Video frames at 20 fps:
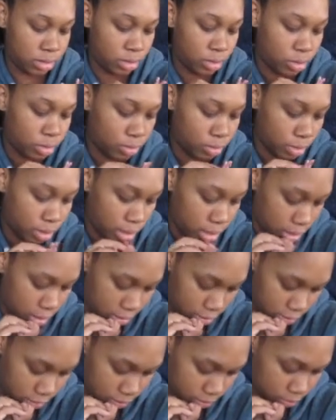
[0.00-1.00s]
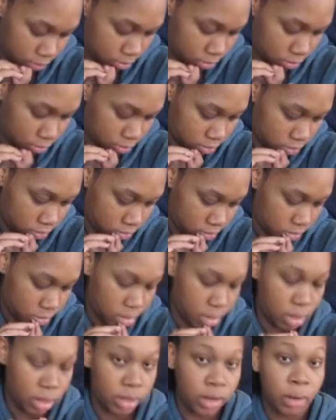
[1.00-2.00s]
Okay.
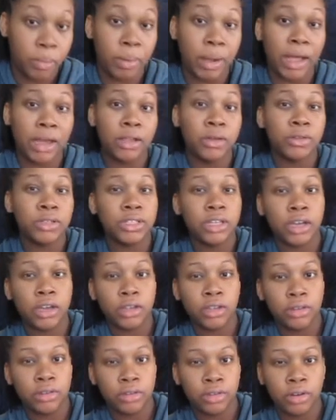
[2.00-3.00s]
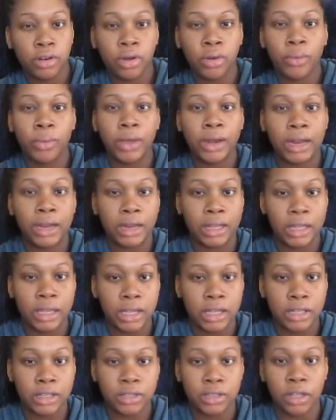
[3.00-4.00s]
Your body will tell you, you know, what it
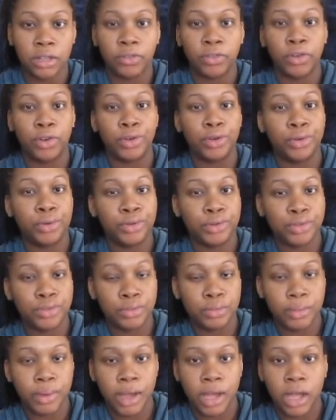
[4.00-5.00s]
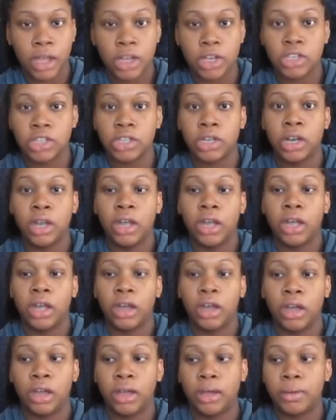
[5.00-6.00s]
needs if you're doing too much.
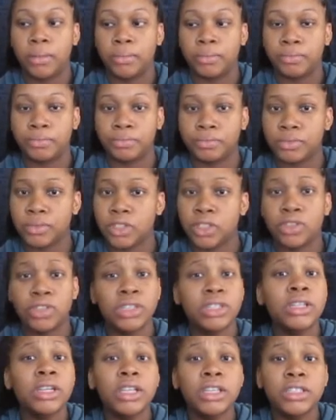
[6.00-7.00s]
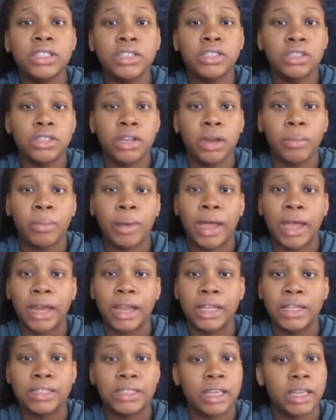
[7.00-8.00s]
So just listen to your
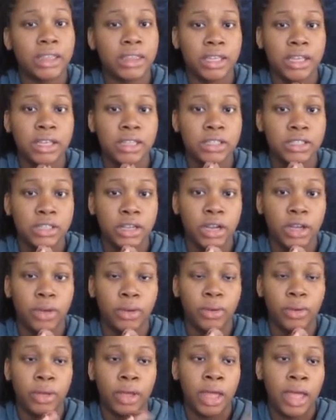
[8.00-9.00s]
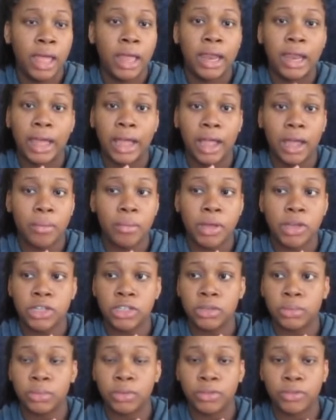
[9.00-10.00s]
body. Take things slow, like I
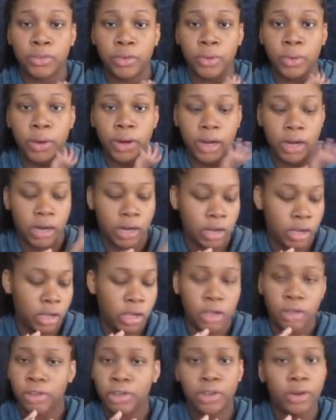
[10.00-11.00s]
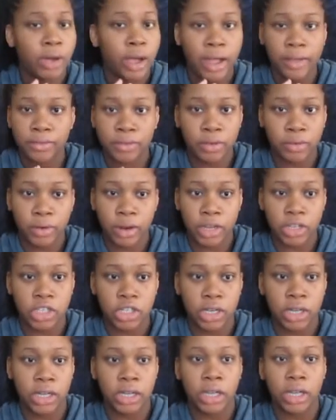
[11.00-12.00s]
mentioned before. You don't have to rush
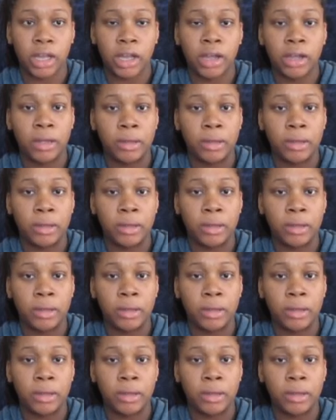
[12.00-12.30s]
it.